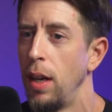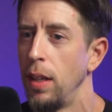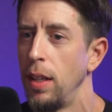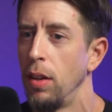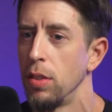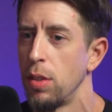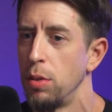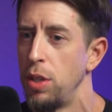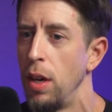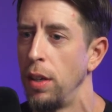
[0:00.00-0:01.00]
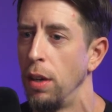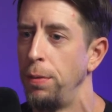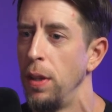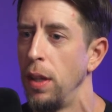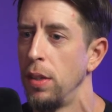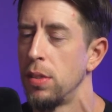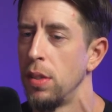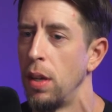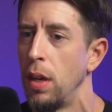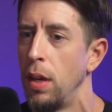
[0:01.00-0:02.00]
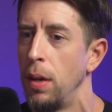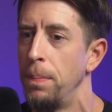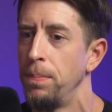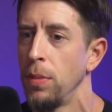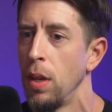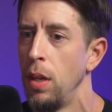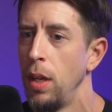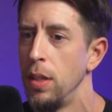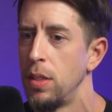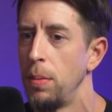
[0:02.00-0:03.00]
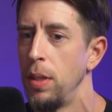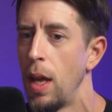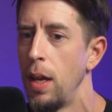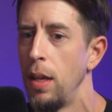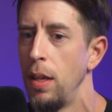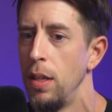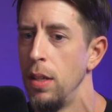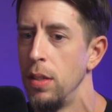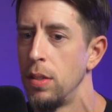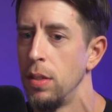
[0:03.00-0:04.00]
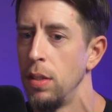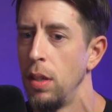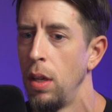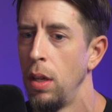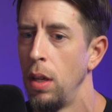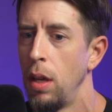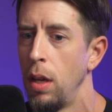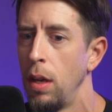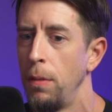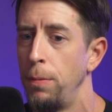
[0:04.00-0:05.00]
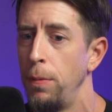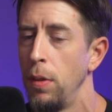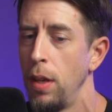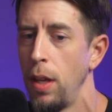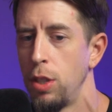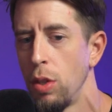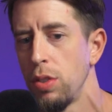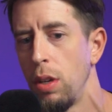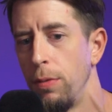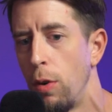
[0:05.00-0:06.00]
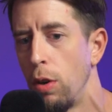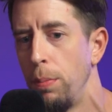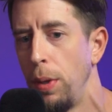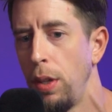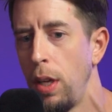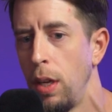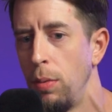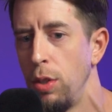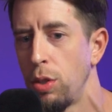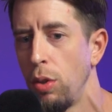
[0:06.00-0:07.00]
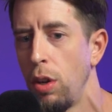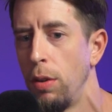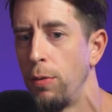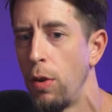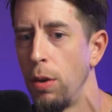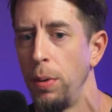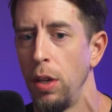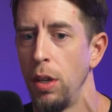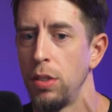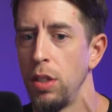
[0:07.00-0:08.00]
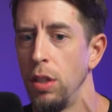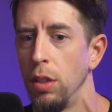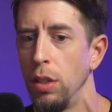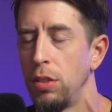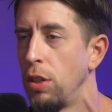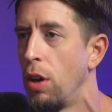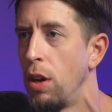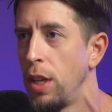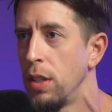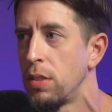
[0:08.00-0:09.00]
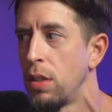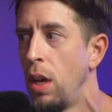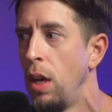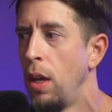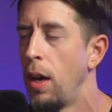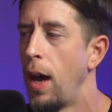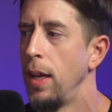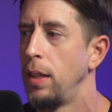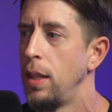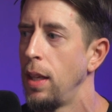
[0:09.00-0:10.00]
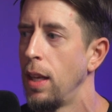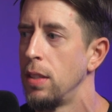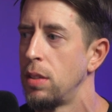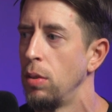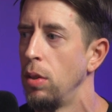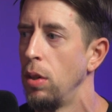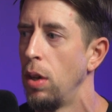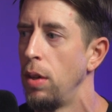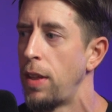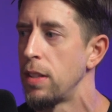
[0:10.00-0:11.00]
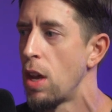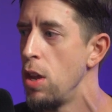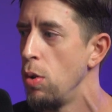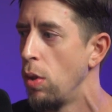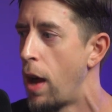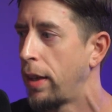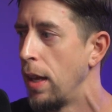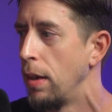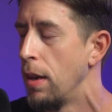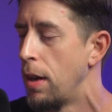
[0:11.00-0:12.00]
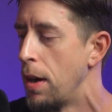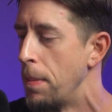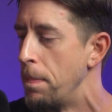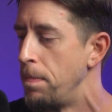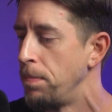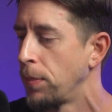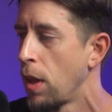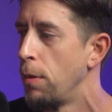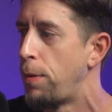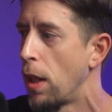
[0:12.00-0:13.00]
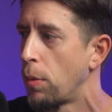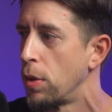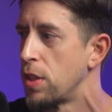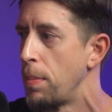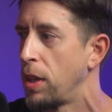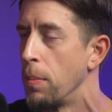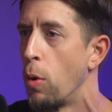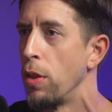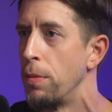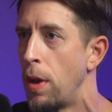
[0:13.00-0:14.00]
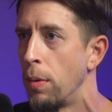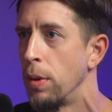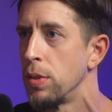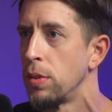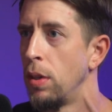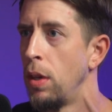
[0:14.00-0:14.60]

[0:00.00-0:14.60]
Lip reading: And I think also sharing your feelings is something that is, it shows a little vulnerability. And when you show a little vulnerability to your audience, I think that's how you lock in followers that become more than followers.